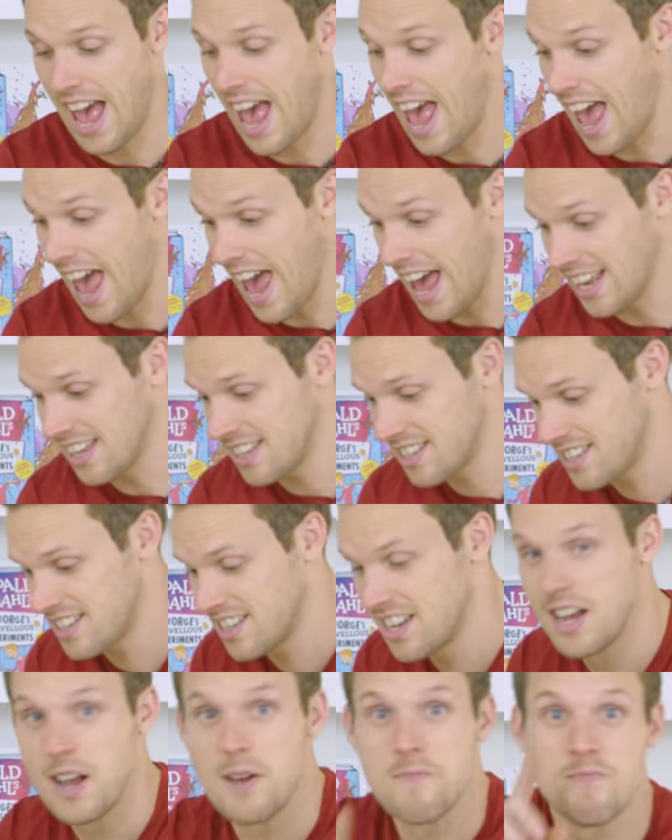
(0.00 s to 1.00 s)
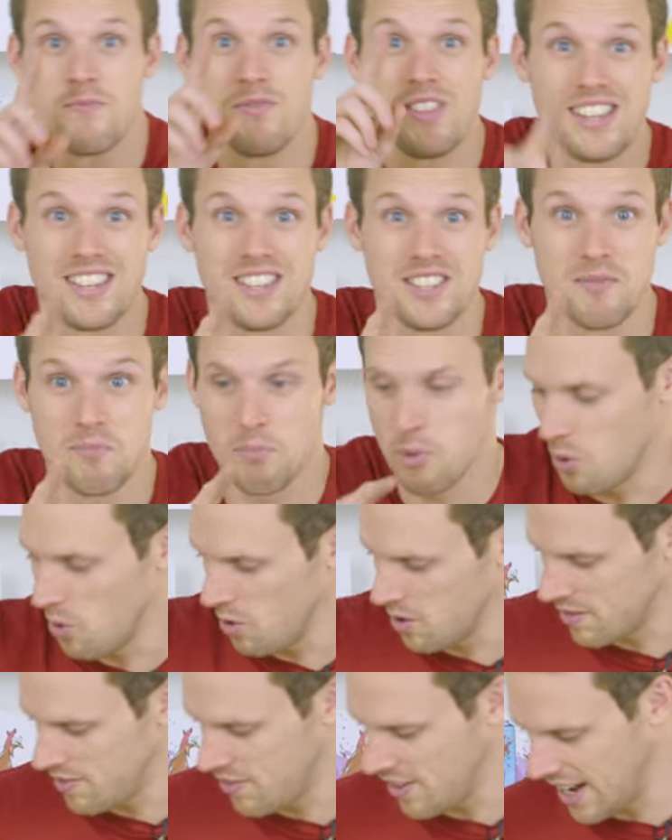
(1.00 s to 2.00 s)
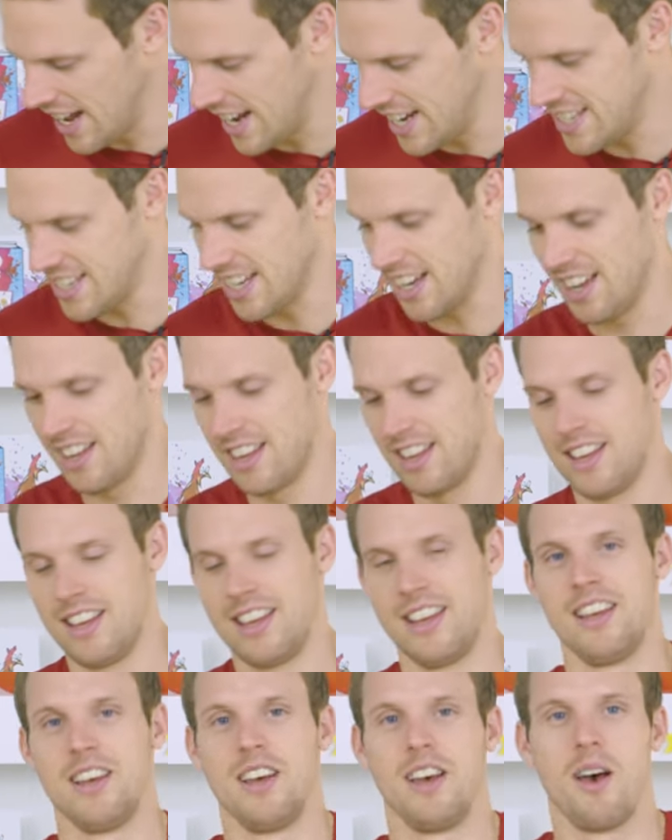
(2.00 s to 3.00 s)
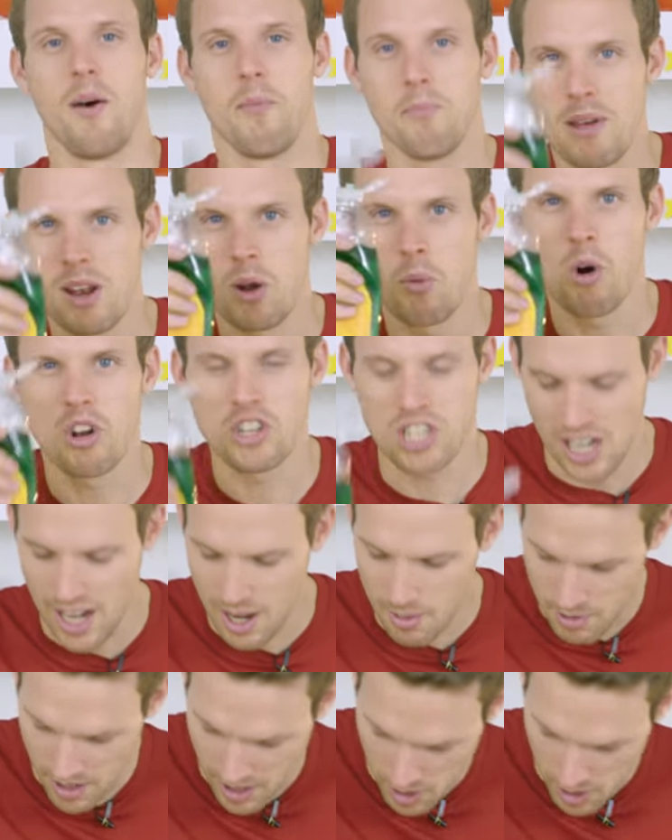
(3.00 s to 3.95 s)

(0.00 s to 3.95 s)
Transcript: And this is important for later. Bit of washing up